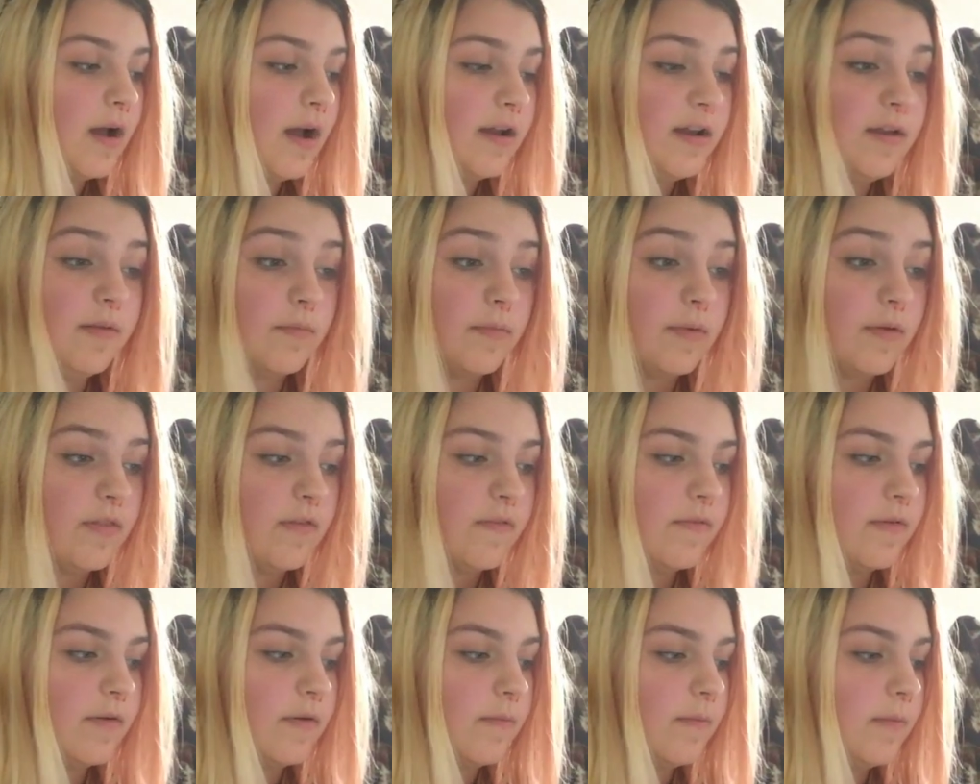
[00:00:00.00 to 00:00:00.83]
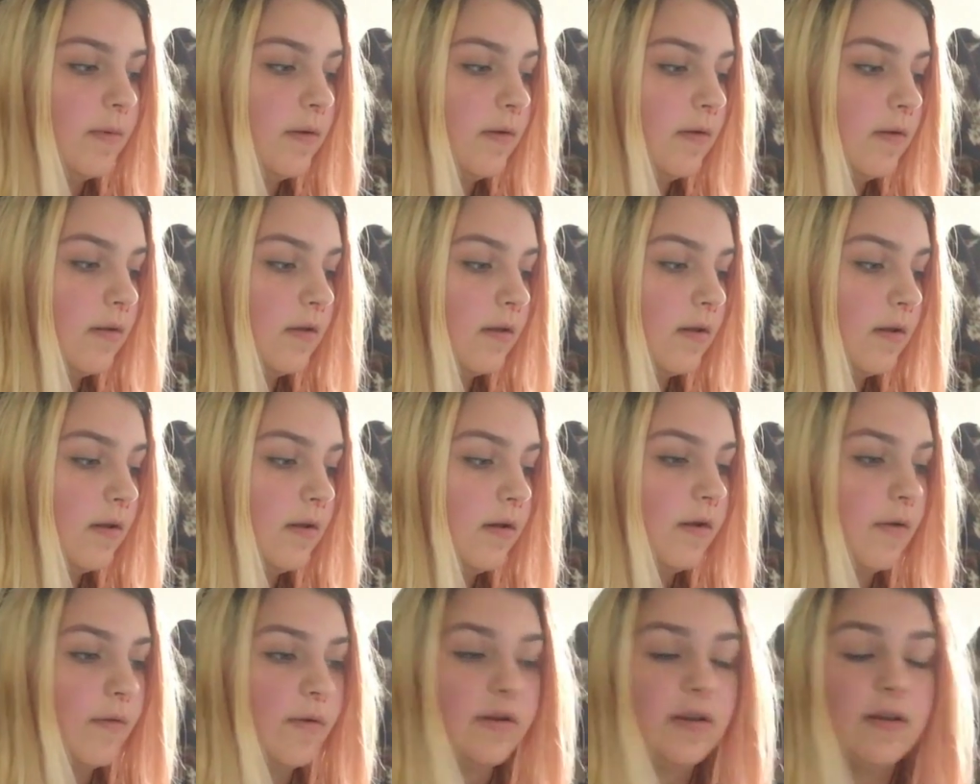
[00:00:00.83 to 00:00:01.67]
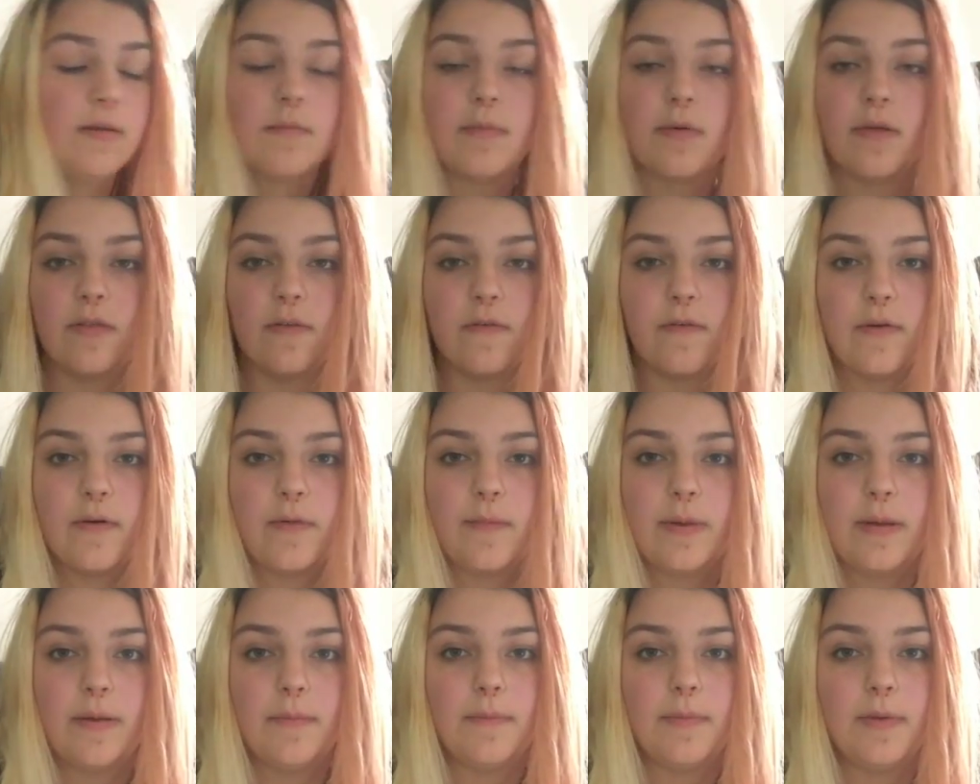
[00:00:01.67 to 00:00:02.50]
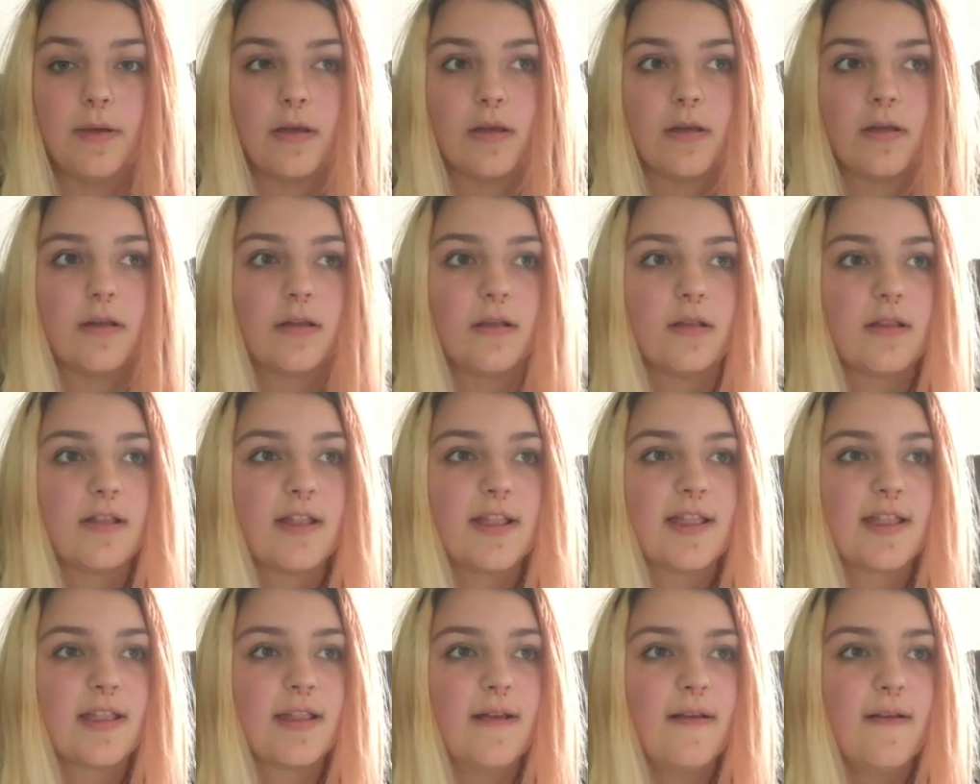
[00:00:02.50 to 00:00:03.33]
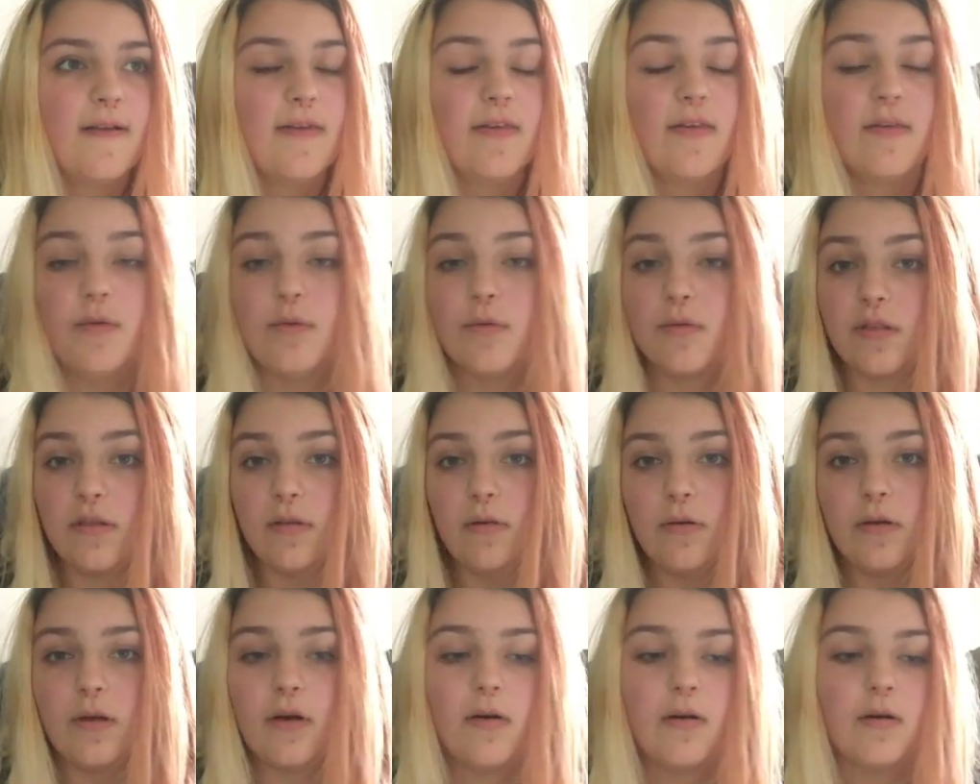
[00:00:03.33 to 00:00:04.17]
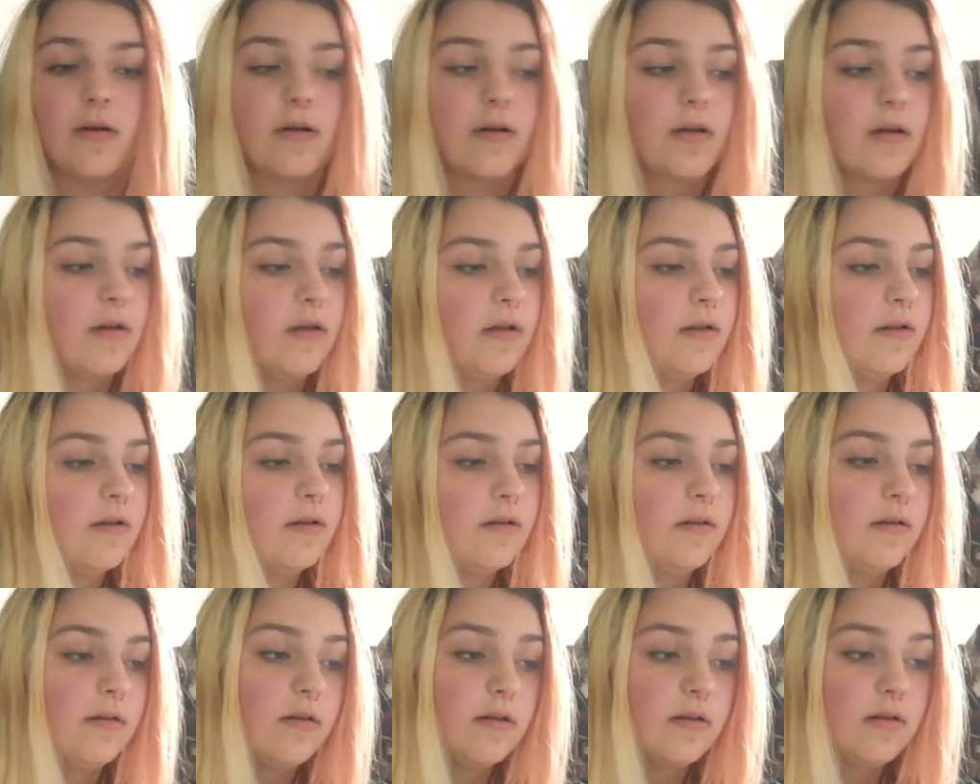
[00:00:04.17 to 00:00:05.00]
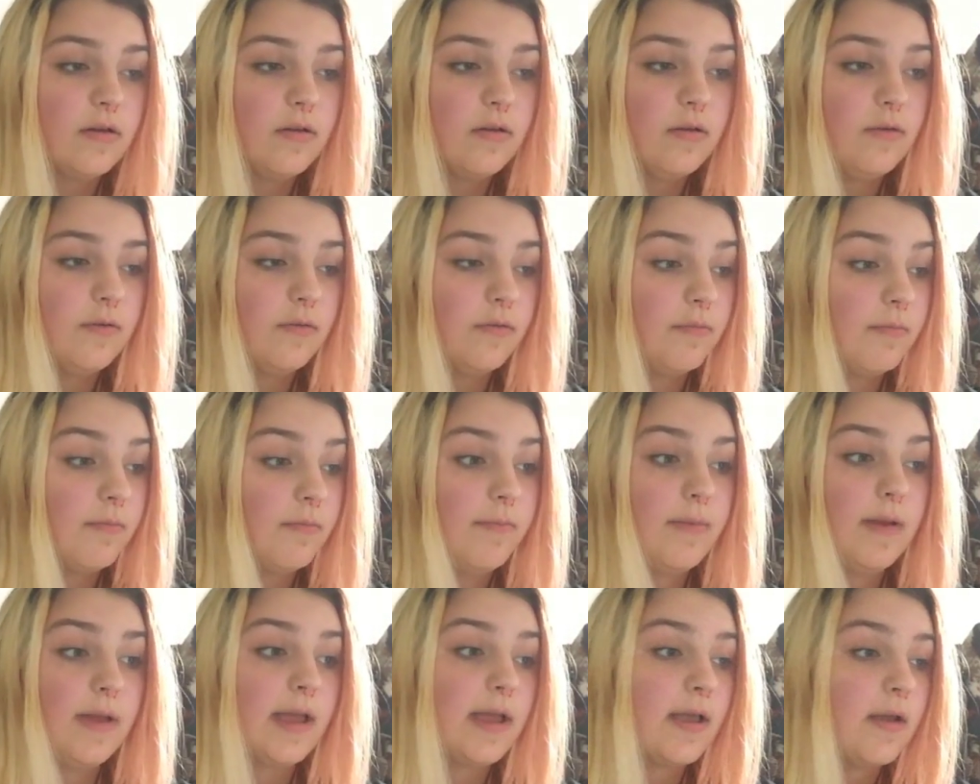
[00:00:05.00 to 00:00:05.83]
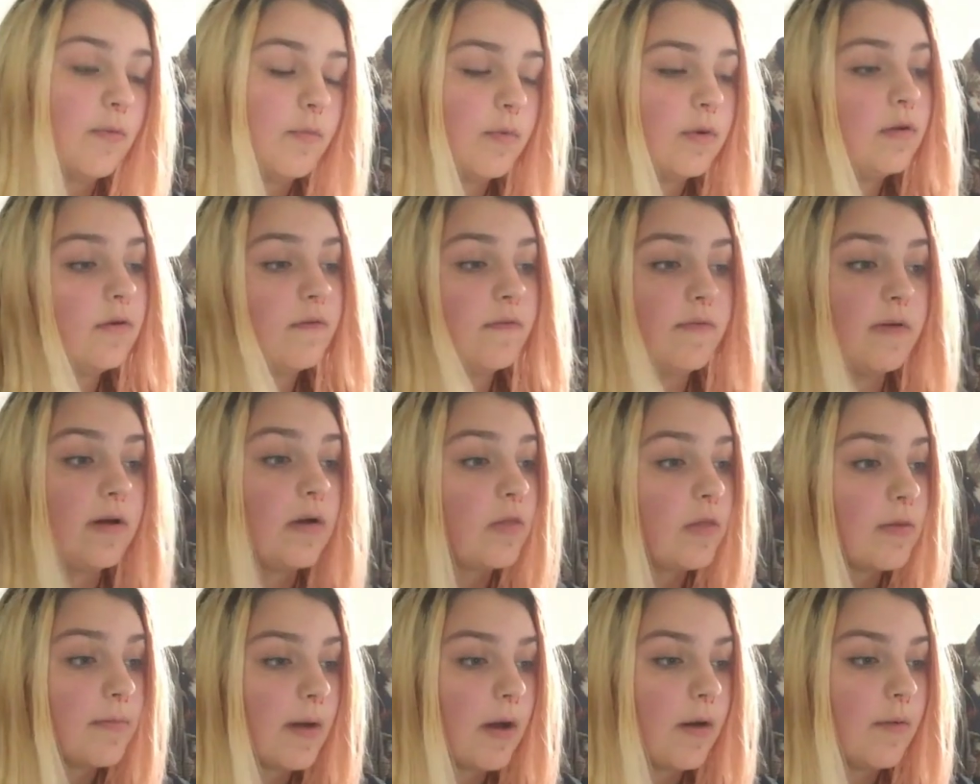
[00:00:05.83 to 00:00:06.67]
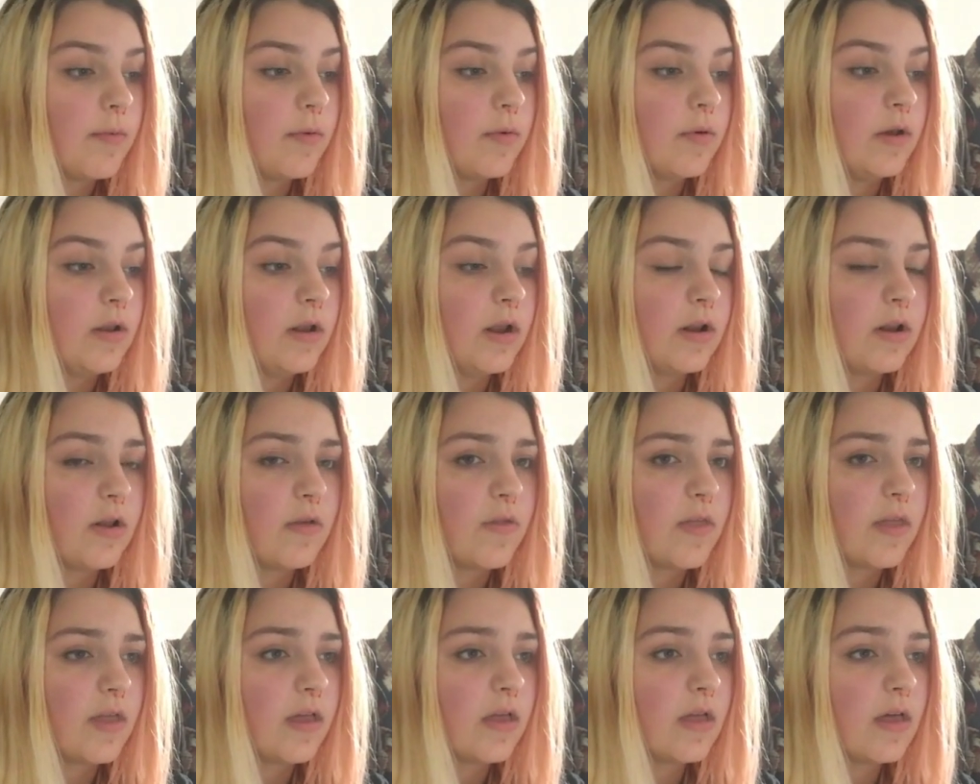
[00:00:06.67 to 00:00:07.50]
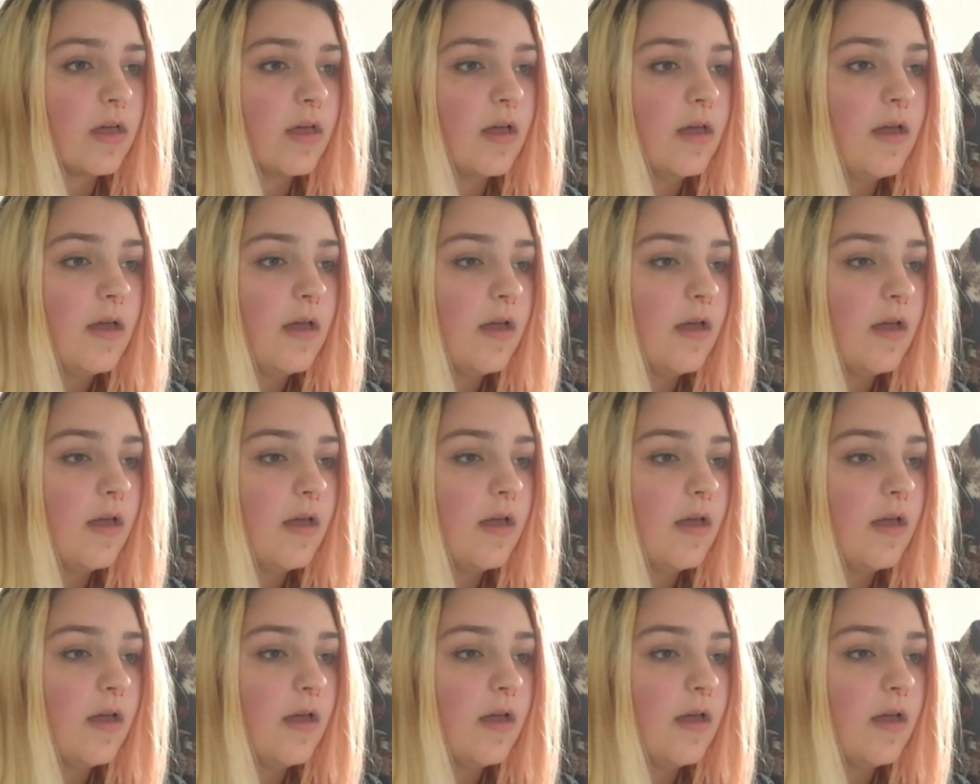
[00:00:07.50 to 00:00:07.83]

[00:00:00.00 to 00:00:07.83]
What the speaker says: I didn't put the film in because it was too long, too big, it wouldn't fit on the PowerPoint, I don't think.